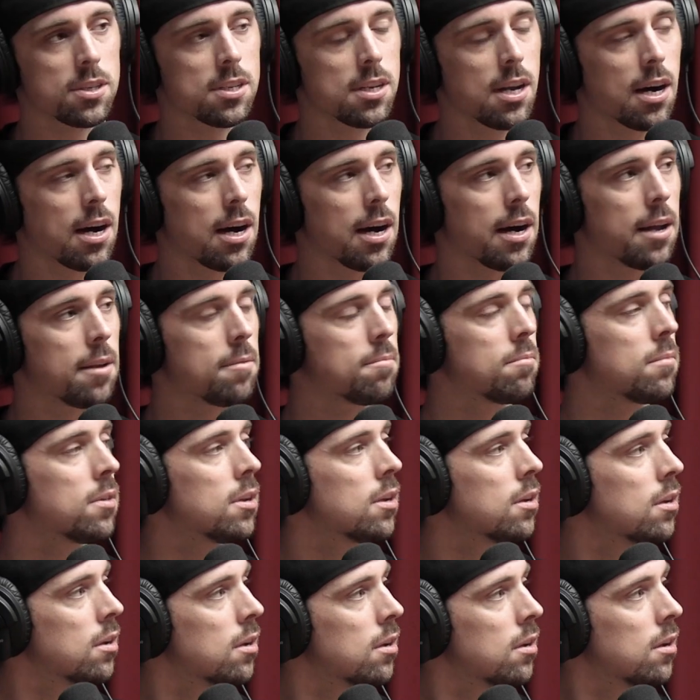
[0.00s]
it's not,
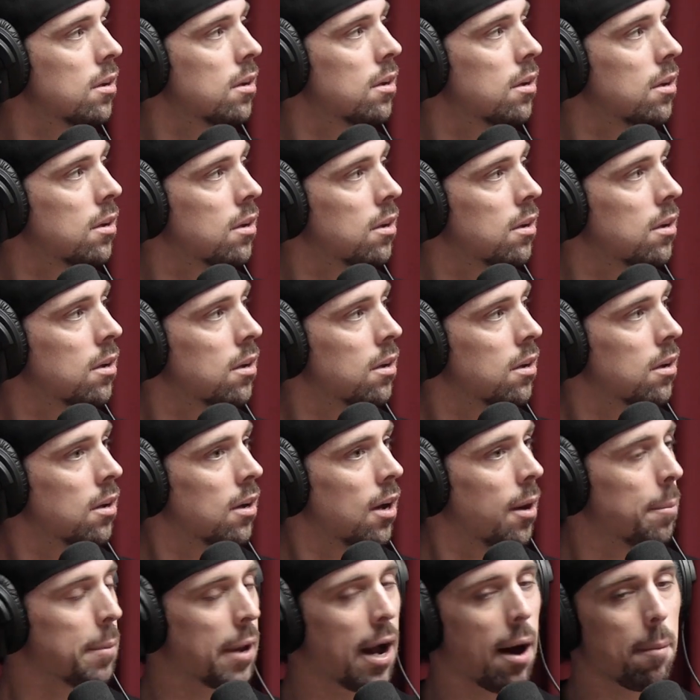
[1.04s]

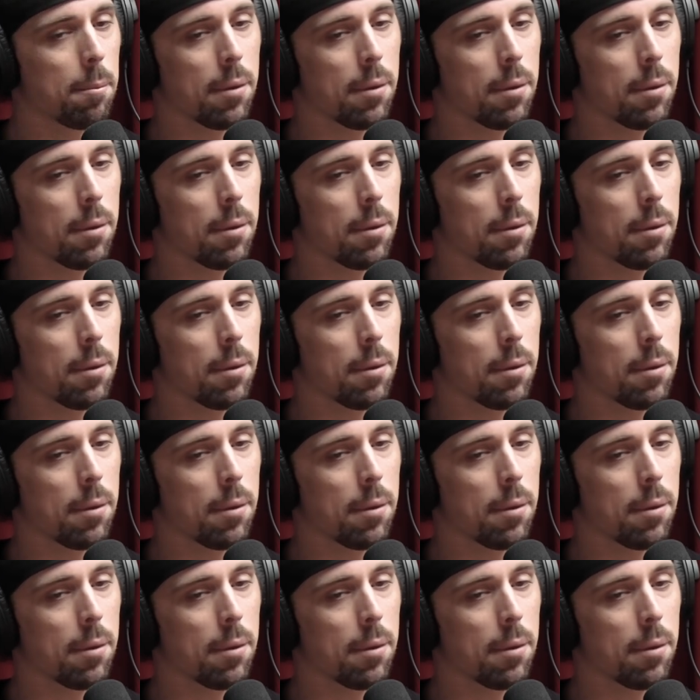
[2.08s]
I mean,